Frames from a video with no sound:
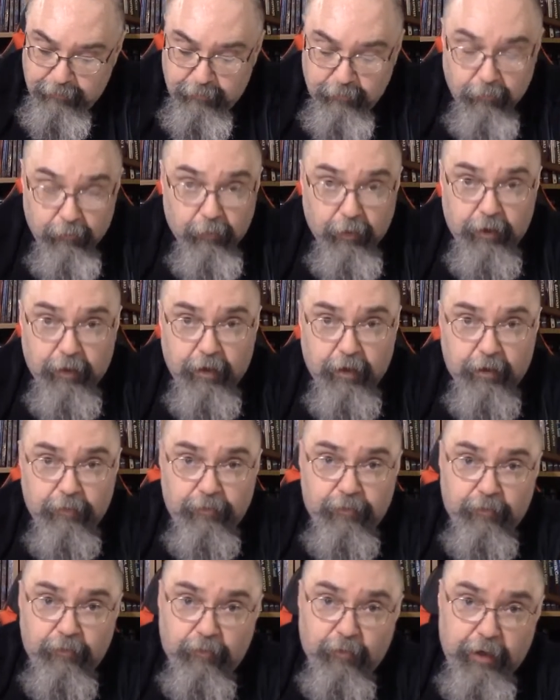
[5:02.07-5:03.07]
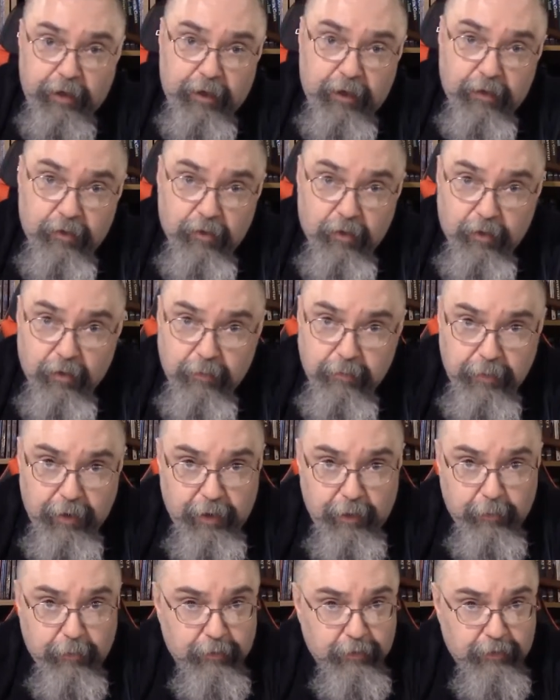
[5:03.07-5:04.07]
written enough freaking term
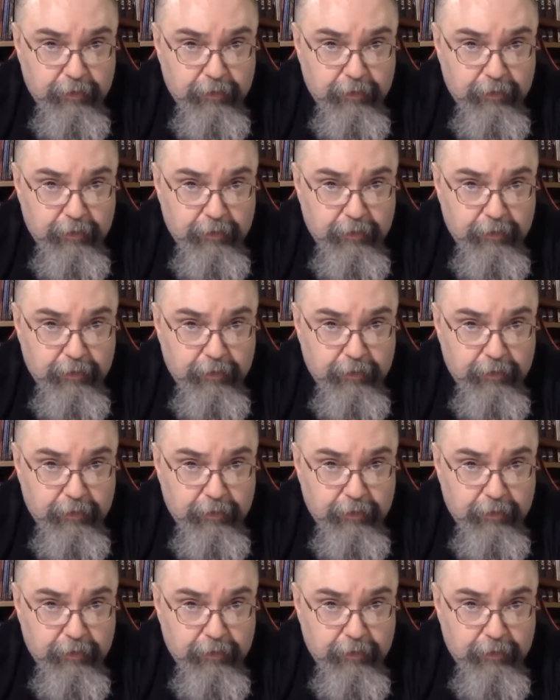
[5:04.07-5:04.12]
papers